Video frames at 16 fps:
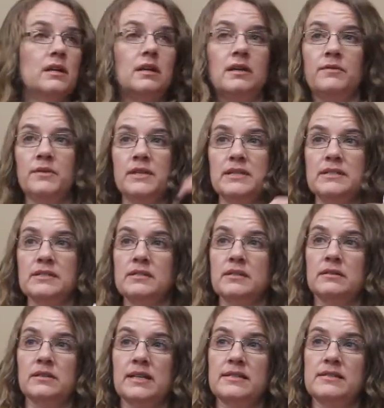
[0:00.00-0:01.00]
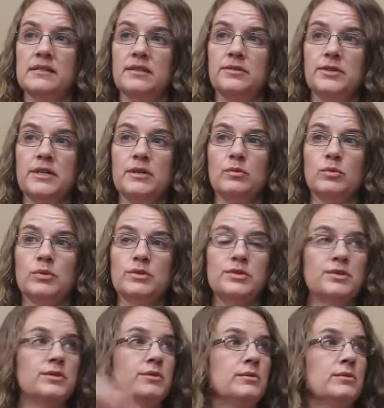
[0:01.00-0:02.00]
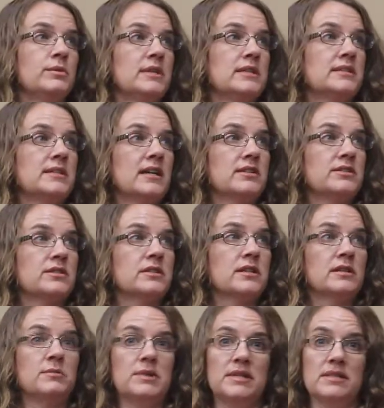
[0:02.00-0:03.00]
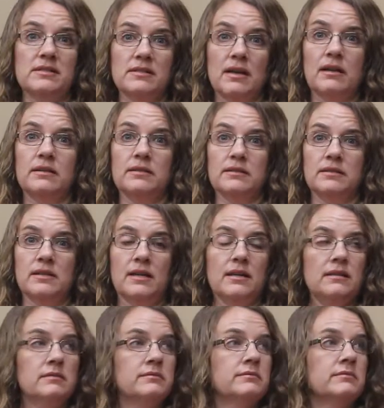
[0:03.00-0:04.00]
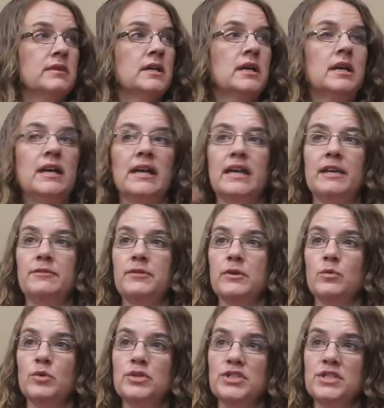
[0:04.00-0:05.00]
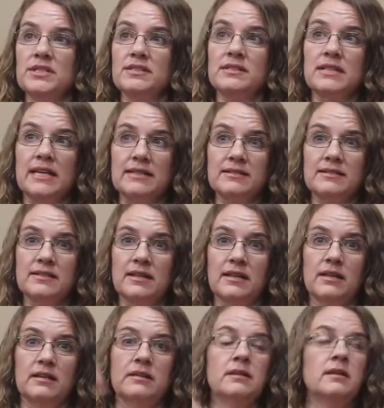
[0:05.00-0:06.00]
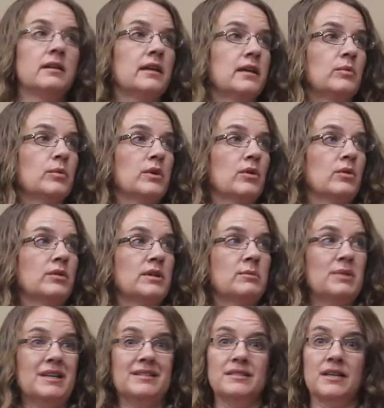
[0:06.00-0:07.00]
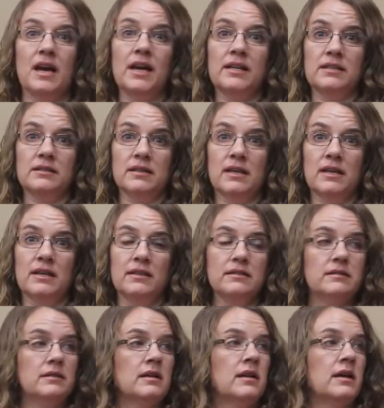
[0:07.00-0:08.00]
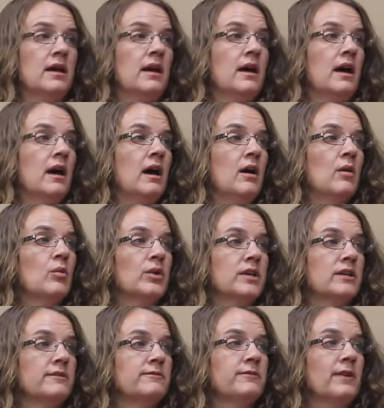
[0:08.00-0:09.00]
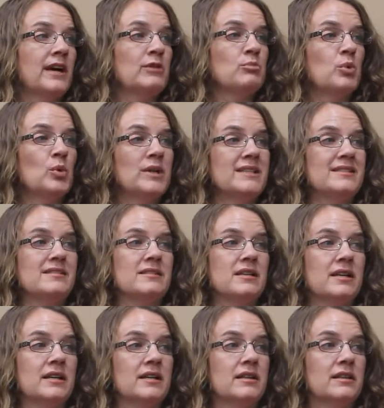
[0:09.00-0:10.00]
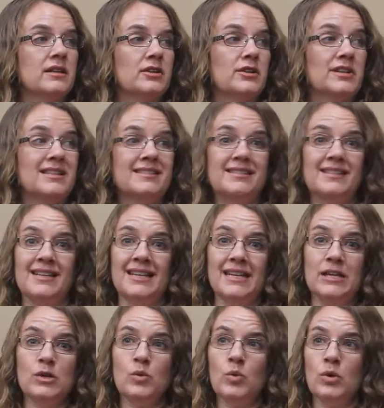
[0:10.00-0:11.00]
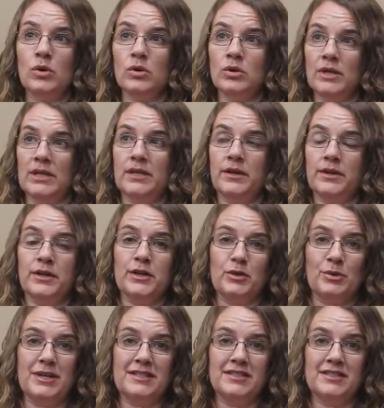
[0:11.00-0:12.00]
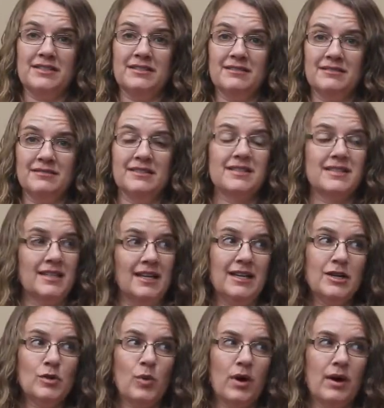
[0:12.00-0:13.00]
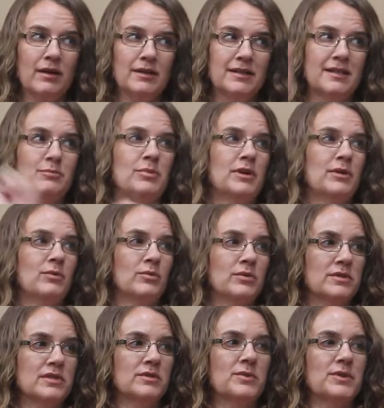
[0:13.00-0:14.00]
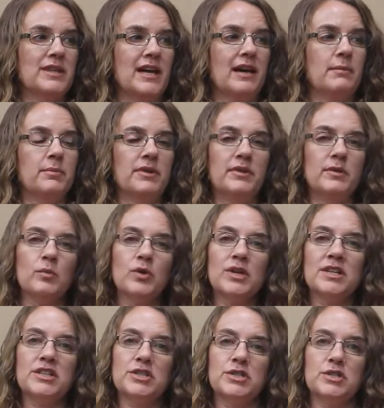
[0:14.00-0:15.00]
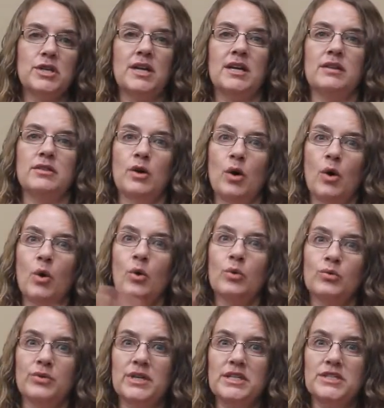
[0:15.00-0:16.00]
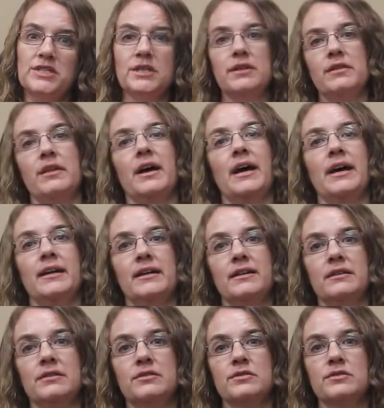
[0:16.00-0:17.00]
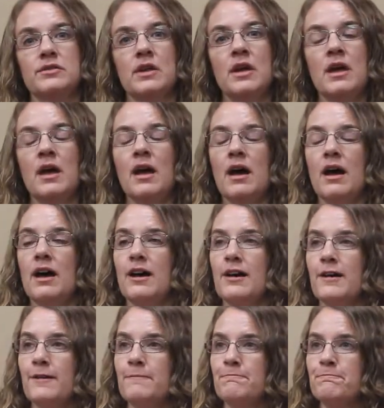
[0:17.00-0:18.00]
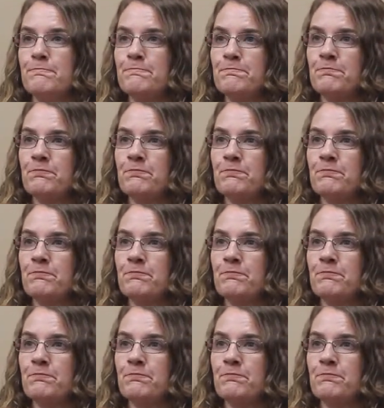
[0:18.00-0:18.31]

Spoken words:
if it's less than or equal to, it's actually going to be a solid line. If it were just less than, it would only be a dotted line. We're going to find points like there is an equal in our equation. It's an inequality, but we're doing that. But then we're going to shade the whole region that is our